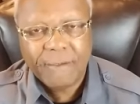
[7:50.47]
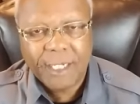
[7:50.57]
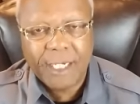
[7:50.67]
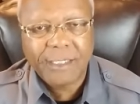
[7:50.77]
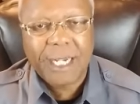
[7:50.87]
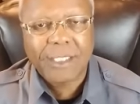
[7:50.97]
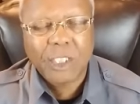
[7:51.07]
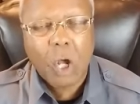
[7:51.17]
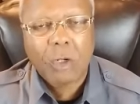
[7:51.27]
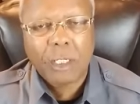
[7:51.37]
It is our
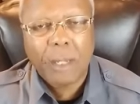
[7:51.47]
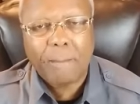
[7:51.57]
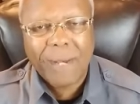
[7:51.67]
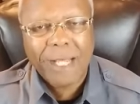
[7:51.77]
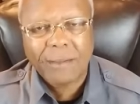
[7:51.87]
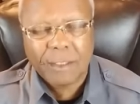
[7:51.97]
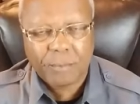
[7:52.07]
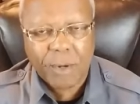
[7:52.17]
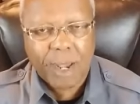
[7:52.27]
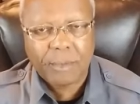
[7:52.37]
talking about the
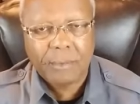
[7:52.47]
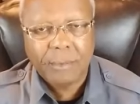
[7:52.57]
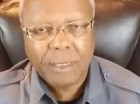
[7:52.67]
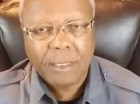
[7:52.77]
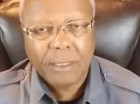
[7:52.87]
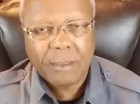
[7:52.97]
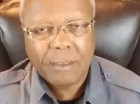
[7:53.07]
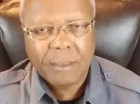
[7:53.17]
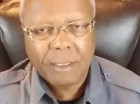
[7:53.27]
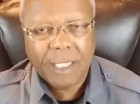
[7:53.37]
problem
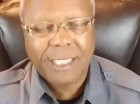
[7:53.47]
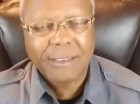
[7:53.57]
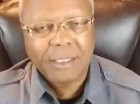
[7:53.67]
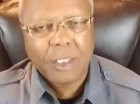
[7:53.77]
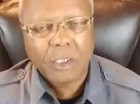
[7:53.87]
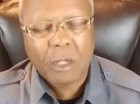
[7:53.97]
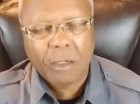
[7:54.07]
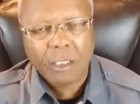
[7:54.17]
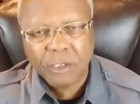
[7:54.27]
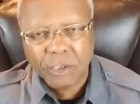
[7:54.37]
instead of
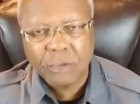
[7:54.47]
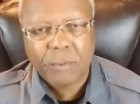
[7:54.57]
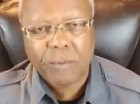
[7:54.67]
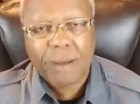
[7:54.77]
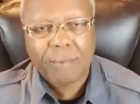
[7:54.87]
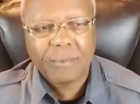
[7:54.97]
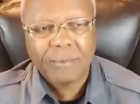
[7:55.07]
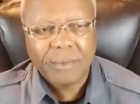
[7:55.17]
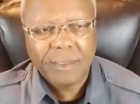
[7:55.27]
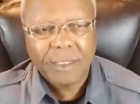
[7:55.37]
talking to the problem.
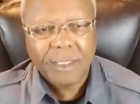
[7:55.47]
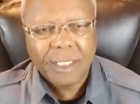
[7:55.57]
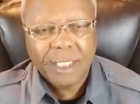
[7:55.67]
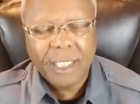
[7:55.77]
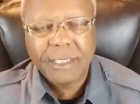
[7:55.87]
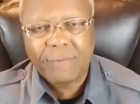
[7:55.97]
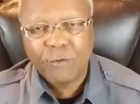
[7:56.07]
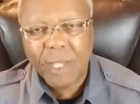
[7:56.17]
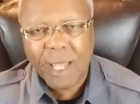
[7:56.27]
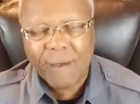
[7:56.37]
He said,
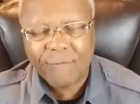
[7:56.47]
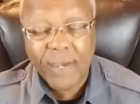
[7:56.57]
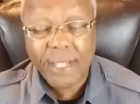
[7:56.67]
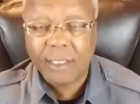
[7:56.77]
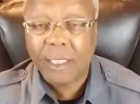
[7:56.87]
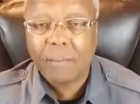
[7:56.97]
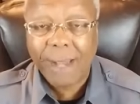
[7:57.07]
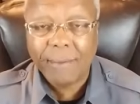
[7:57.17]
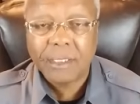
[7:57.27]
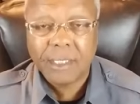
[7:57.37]
if you have faith, and the
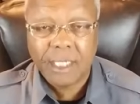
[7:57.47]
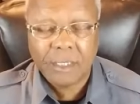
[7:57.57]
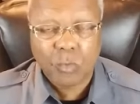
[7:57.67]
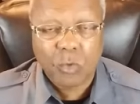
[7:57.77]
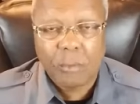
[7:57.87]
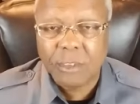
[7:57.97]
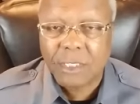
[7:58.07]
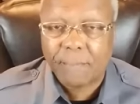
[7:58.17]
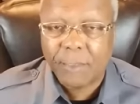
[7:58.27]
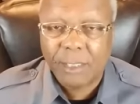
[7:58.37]
Bible says in Romans
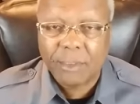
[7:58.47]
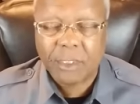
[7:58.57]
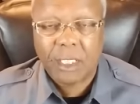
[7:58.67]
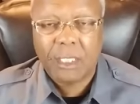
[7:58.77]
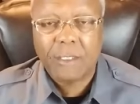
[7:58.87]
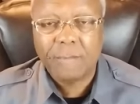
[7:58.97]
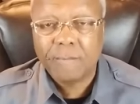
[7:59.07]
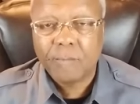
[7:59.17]
chapter number 10,